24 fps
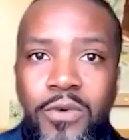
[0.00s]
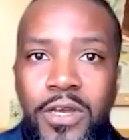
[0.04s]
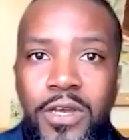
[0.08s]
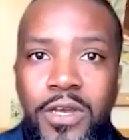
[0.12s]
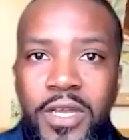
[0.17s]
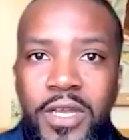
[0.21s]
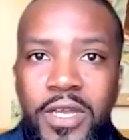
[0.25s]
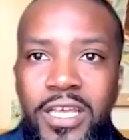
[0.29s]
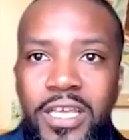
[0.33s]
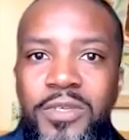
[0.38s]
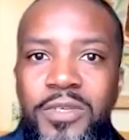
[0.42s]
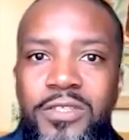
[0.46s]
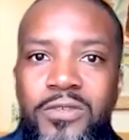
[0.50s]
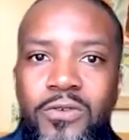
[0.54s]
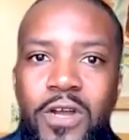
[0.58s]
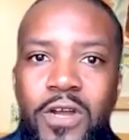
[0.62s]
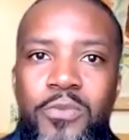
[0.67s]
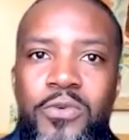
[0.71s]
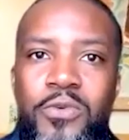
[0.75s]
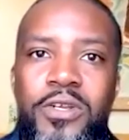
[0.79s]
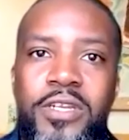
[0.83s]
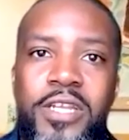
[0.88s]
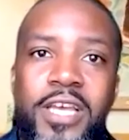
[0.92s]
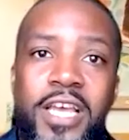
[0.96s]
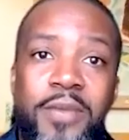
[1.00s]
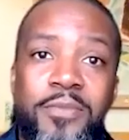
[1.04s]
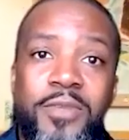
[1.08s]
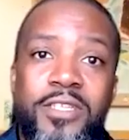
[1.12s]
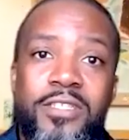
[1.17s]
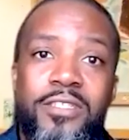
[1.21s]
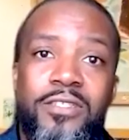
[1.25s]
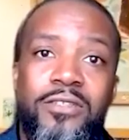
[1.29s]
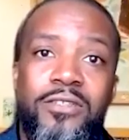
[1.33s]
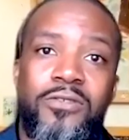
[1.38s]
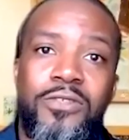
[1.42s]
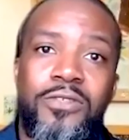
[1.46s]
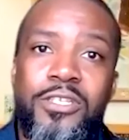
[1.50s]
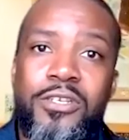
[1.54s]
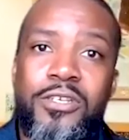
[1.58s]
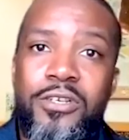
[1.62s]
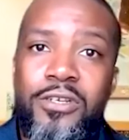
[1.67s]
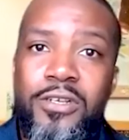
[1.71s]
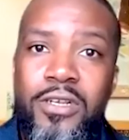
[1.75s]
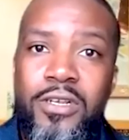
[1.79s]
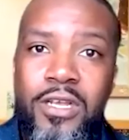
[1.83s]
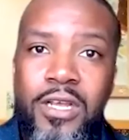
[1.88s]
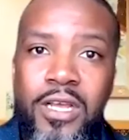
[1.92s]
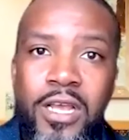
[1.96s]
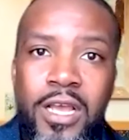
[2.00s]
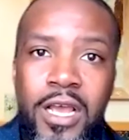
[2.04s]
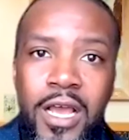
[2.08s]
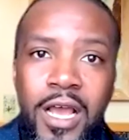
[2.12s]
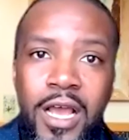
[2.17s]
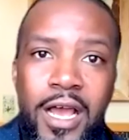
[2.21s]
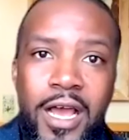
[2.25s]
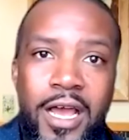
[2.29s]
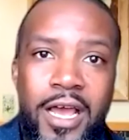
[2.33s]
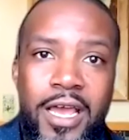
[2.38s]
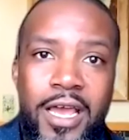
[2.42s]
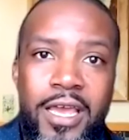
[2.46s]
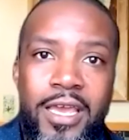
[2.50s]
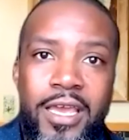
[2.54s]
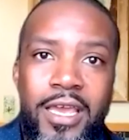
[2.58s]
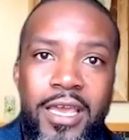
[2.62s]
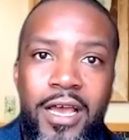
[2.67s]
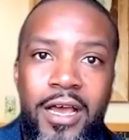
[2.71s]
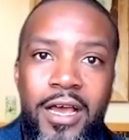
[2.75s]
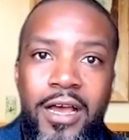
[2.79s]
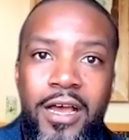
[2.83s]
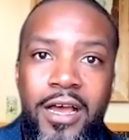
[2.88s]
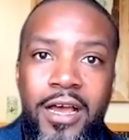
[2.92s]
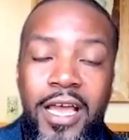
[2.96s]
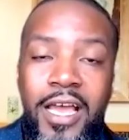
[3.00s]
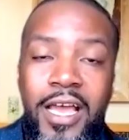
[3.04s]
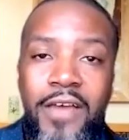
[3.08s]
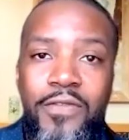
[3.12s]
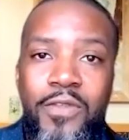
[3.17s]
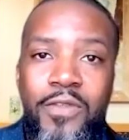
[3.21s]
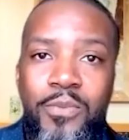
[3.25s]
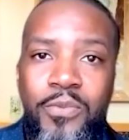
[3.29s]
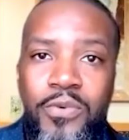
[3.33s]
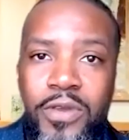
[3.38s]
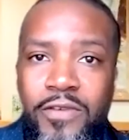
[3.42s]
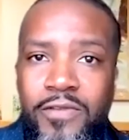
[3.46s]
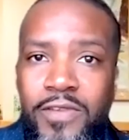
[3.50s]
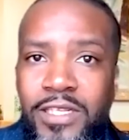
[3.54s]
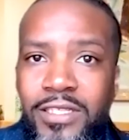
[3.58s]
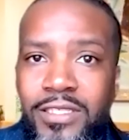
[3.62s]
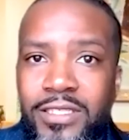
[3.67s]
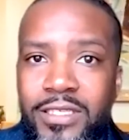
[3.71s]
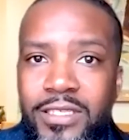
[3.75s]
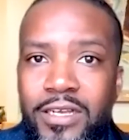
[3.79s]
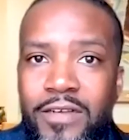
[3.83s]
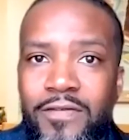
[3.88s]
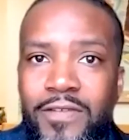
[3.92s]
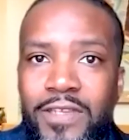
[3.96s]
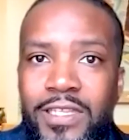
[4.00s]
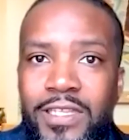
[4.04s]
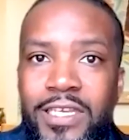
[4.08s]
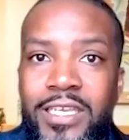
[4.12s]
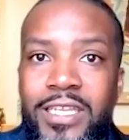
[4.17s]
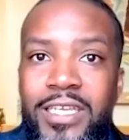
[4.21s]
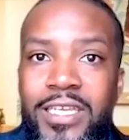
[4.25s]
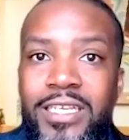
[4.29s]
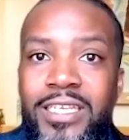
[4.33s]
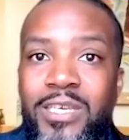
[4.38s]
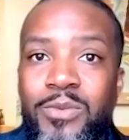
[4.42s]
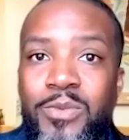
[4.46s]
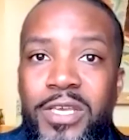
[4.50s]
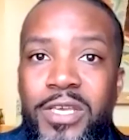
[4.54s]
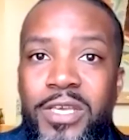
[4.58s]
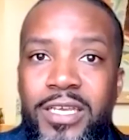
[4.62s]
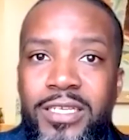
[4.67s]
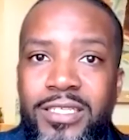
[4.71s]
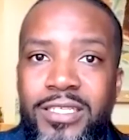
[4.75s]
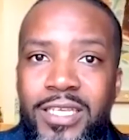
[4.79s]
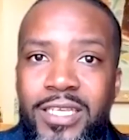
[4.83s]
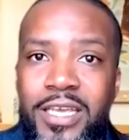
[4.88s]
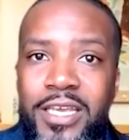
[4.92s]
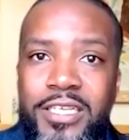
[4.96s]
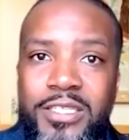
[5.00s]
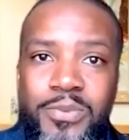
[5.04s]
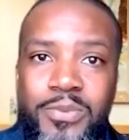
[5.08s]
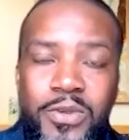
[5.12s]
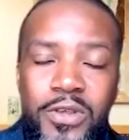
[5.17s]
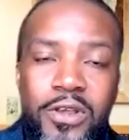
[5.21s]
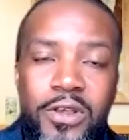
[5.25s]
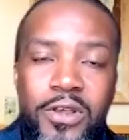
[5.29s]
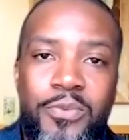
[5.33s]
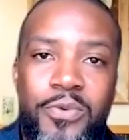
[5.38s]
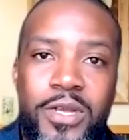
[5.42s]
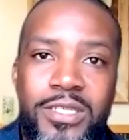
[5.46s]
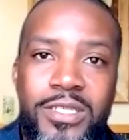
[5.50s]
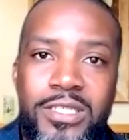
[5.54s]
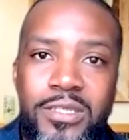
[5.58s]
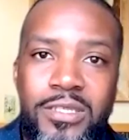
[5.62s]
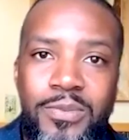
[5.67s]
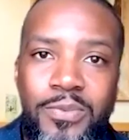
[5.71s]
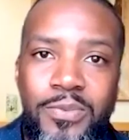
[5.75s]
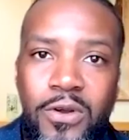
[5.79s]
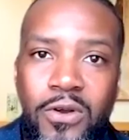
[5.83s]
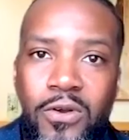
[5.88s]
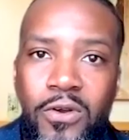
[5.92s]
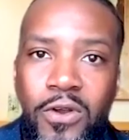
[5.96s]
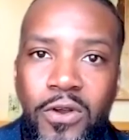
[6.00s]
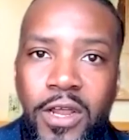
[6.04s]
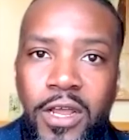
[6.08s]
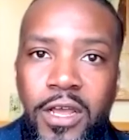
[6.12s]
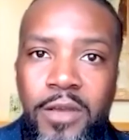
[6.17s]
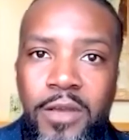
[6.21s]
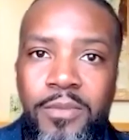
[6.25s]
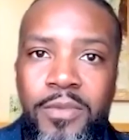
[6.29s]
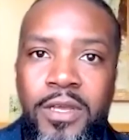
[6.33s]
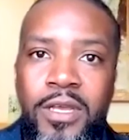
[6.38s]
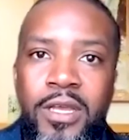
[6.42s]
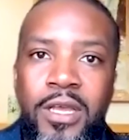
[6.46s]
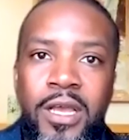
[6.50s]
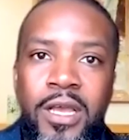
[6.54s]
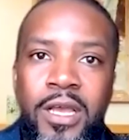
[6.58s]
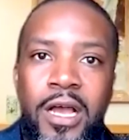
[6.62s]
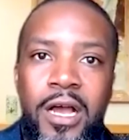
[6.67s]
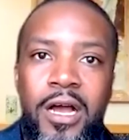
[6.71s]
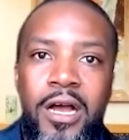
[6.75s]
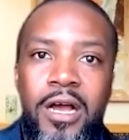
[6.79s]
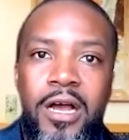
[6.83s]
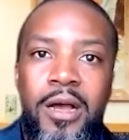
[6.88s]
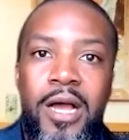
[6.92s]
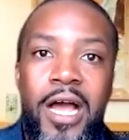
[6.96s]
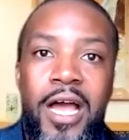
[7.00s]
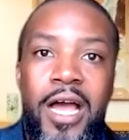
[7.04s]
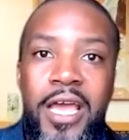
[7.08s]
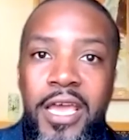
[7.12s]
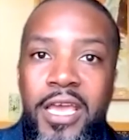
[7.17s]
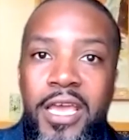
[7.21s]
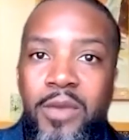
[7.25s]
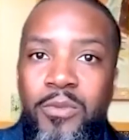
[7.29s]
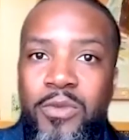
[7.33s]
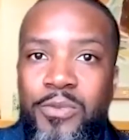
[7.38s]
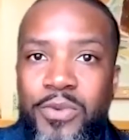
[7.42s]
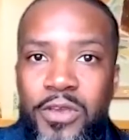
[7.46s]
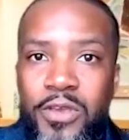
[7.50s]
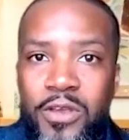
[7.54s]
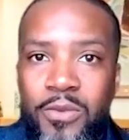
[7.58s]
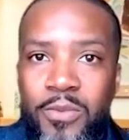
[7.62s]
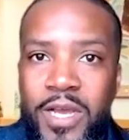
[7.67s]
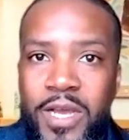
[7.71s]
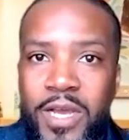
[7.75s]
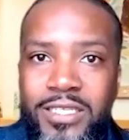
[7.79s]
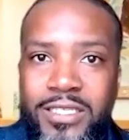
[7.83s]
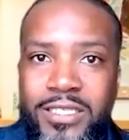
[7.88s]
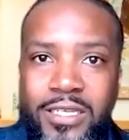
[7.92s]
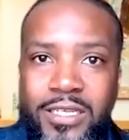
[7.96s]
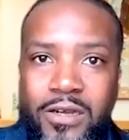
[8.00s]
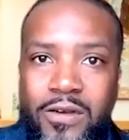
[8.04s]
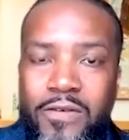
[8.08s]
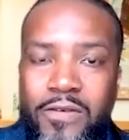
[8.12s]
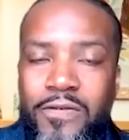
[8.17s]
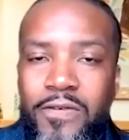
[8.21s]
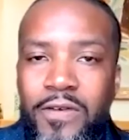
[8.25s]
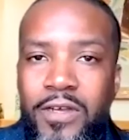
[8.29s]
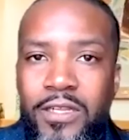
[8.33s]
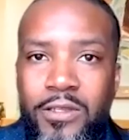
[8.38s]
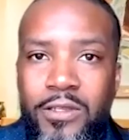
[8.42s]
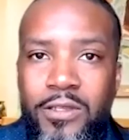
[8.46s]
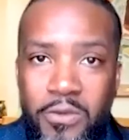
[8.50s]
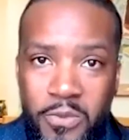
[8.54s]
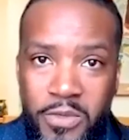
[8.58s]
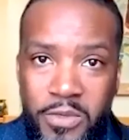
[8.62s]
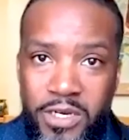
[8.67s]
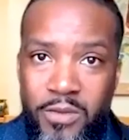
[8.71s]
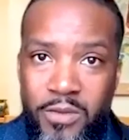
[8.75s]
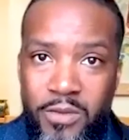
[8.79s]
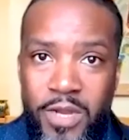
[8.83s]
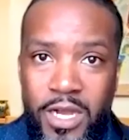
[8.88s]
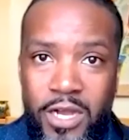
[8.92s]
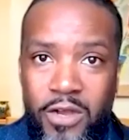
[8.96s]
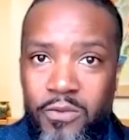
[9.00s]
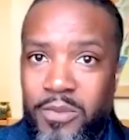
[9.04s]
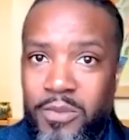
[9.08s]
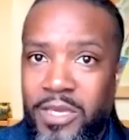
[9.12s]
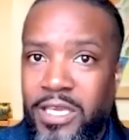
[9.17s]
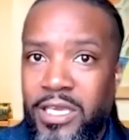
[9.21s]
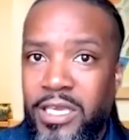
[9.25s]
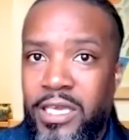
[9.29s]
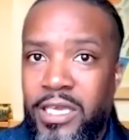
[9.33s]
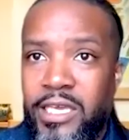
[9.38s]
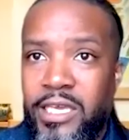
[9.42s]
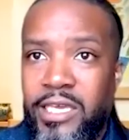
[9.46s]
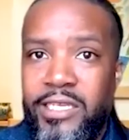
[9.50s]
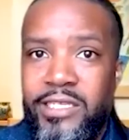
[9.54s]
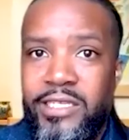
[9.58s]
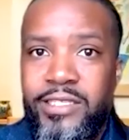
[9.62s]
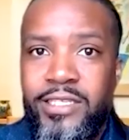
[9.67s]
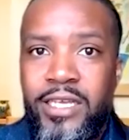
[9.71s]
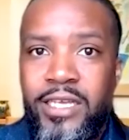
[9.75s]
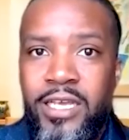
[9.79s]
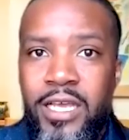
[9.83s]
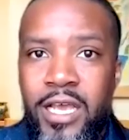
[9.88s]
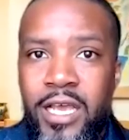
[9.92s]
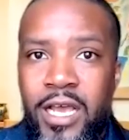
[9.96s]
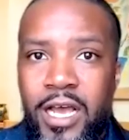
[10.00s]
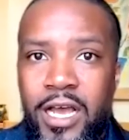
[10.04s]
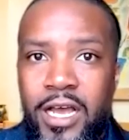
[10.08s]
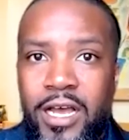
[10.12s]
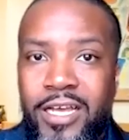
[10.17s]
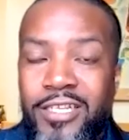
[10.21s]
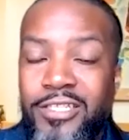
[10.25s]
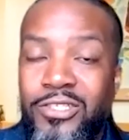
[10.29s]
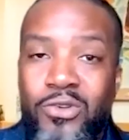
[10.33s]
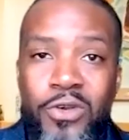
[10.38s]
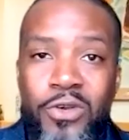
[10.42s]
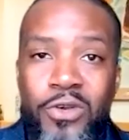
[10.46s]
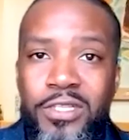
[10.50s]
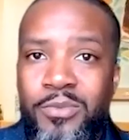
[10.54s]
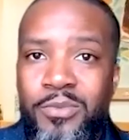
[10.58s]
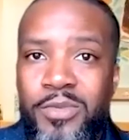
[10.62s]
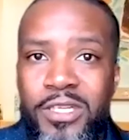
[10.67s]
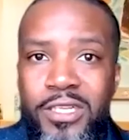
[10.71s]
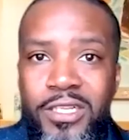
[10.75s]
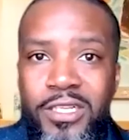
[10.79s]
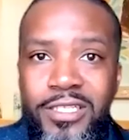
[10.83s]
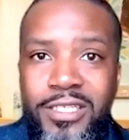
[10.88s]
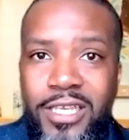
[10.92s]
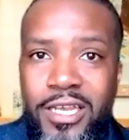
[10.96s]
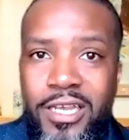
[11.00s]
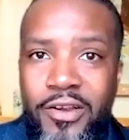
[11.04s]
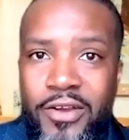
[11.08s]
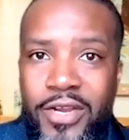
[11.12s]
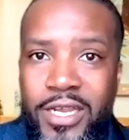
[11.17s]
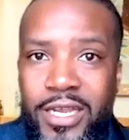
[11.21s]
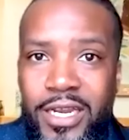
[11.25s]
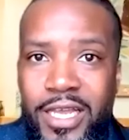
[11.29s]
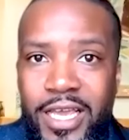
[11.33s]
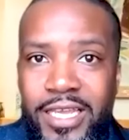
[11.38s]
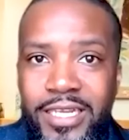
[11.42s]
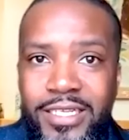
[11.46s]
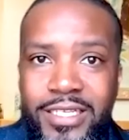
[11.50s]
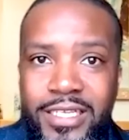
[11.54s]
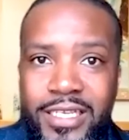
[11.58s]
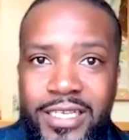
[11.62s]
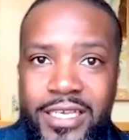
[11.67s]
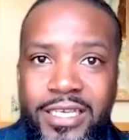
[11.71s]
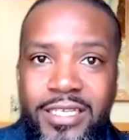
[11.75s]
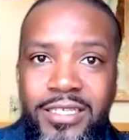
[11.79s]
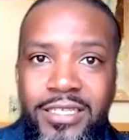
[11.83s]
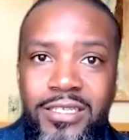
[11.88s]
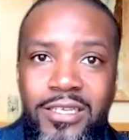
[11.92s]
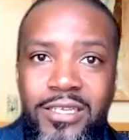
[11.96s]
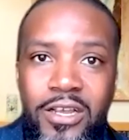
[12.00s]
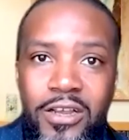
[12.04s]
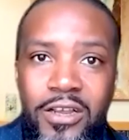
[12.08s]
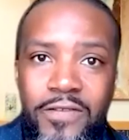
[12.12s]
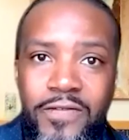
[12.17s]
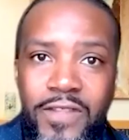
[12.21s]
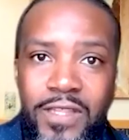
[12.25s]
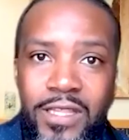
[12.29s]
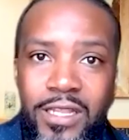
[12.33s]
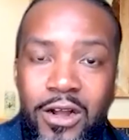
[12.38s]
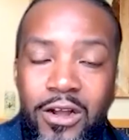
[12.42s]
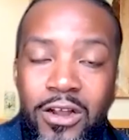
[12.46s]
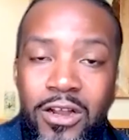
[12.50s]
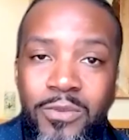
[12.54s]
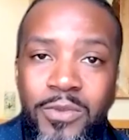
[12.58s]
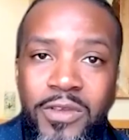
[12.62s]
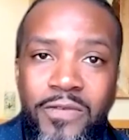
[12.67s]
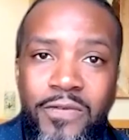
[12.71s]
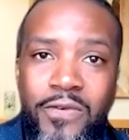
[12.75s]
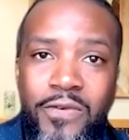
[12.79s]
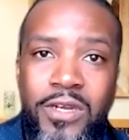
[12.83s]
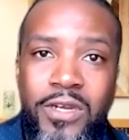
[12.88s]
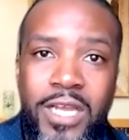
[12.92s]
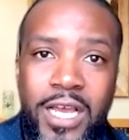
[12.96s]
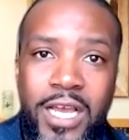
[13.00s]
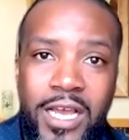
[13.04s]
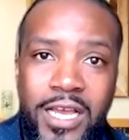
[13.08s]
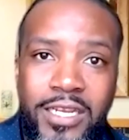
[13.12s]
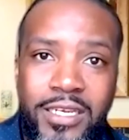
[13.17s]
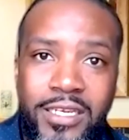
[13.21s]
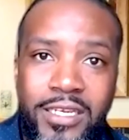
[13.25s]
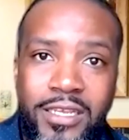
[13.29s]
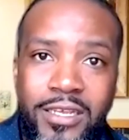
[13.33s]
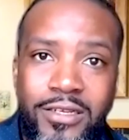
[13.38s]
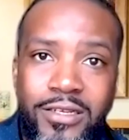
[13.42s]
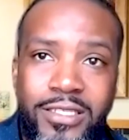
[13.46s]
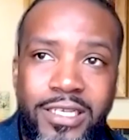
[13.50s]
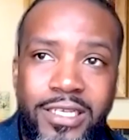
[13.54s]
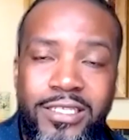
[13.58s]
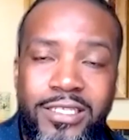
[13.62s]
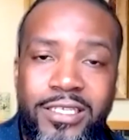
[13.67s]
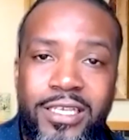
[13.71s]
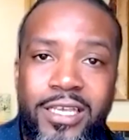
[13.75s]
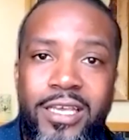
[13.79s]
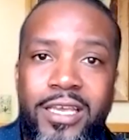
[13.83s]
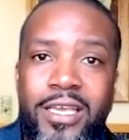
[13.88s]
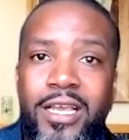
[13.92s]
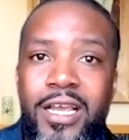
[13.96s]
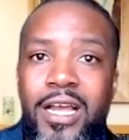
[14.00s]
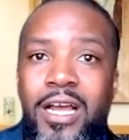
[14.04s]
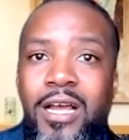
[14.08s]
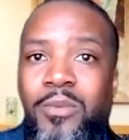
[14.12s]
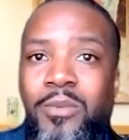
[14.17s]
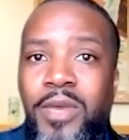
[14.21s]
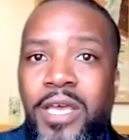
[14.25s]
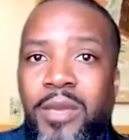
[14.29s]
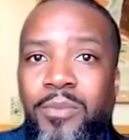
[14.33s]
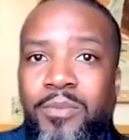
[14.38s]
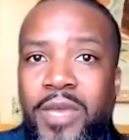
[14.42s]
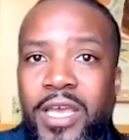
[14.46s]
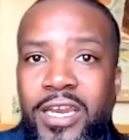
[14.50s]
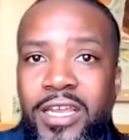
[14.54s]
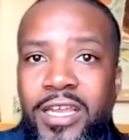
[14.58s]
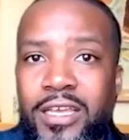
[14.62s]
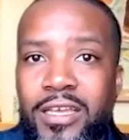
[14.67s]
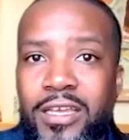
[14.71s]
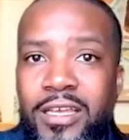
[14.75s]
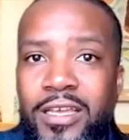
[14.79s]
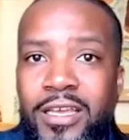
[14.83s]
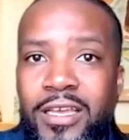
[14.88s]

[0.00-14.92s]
My name is Robert Dabney Jr. I have the privilege of leading DBSA's Peer Apprentice program. I am a peer myself. A little bit about me is joined the military at 18, served in the Army for 9 years as a combat medic.